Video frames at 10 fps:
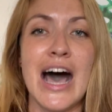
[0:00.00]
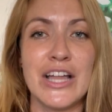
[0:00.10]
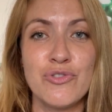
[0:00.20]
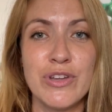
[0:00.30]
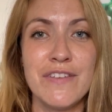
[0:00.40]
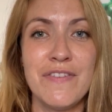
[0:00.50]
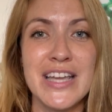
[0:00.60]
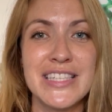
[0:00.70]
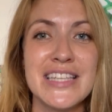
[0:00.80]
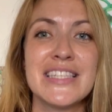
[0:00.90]
Android
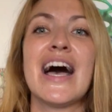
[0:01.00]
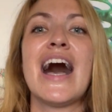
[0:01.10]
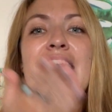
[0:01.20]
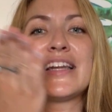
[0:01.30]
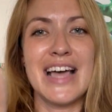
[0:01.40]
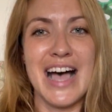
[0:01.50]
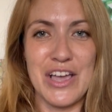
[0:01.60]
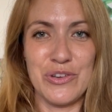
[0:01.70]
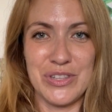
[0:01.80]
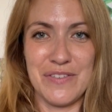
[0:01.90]
devices and
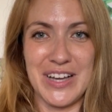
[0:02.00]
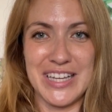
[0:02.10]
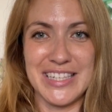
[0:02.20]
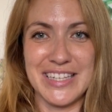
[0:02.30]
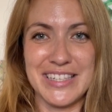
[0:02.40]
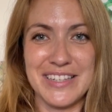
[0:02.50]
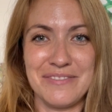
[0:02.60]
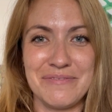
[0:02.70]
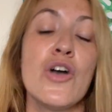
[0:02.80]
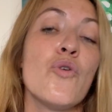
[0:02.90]
iOS devices.
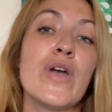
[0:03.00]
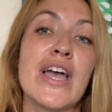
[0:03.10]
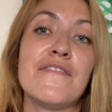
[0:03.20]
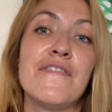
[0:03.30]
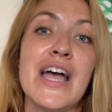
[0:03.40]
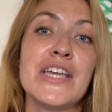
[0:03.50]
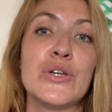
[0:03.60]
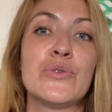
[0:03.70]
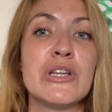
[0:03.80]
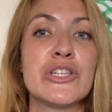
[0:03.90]
We advise
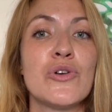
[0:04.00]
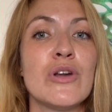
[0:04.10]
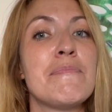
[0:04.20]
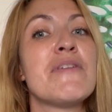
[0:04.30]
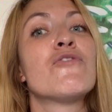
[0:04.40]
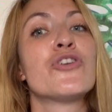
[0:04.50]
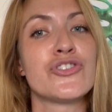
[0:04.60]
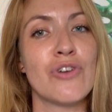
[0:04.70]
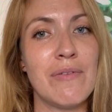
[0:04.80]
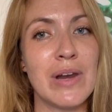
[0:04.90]
you to install it before
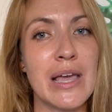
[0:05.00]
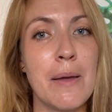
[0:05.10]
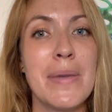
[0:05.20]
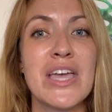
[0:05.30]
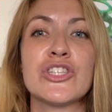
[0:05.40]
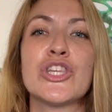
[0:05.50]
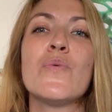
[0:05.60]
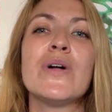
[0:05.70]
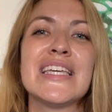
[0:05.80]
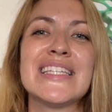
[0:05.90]
traveling because you
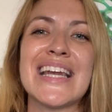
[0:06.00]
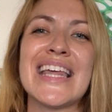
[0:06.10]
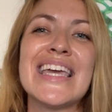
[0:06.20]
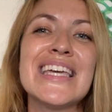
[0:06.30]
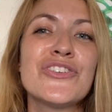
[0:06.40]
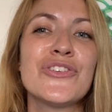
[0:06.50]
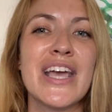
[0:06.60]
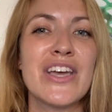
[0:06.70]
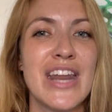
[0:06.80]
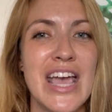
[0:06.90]
will need an
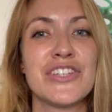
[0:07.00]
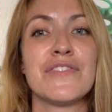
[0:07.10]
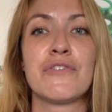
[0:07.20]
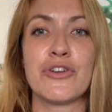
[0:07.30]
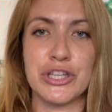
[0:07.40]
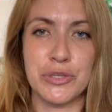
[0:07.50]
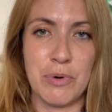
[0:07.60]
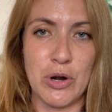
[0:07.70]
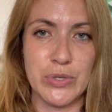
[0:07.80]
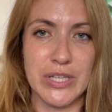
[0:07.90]
internet connection for this
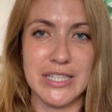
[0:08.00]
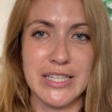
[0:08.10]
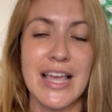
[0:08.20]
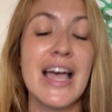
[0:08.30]
process.